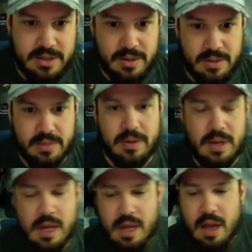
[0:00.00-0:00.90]
So
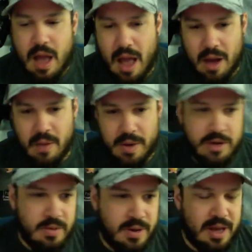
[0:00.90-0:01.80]
when
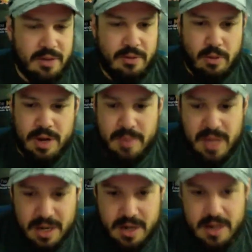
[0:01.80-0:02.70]
you're doing like 40
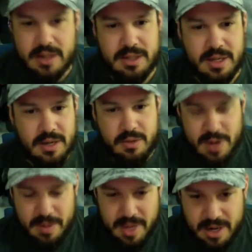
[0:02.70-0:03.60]
meters and
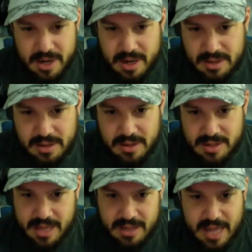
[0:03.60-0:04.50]
20 meters,
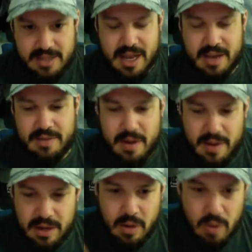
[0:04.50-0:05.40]
like that's like
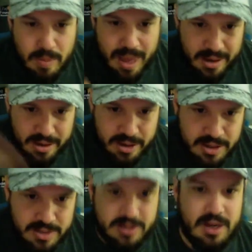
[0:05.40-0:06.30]
very low
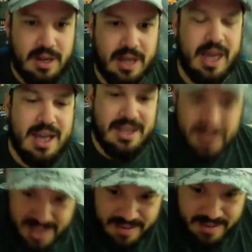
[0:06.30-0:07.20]
megahertz, like
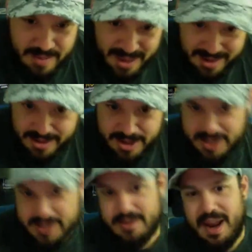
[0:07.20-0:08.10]
7
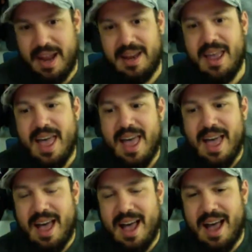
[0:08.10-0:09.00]
megahertz, right?
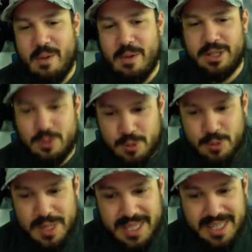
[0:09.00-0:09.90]
What's
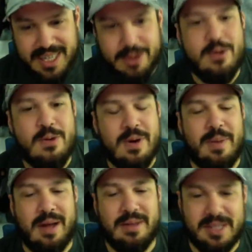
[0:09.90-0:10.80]
really cool
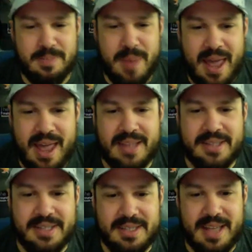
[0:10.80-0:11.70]
about these
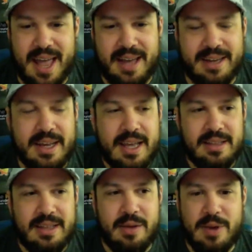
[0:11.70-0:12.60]
bands is that
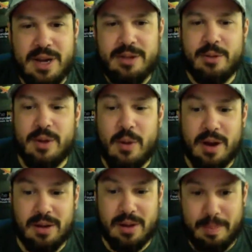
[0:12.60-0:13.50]
they really don't
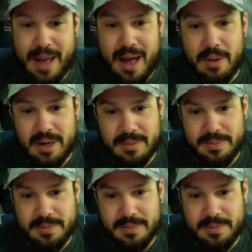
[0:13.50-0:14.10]
require a lot of power.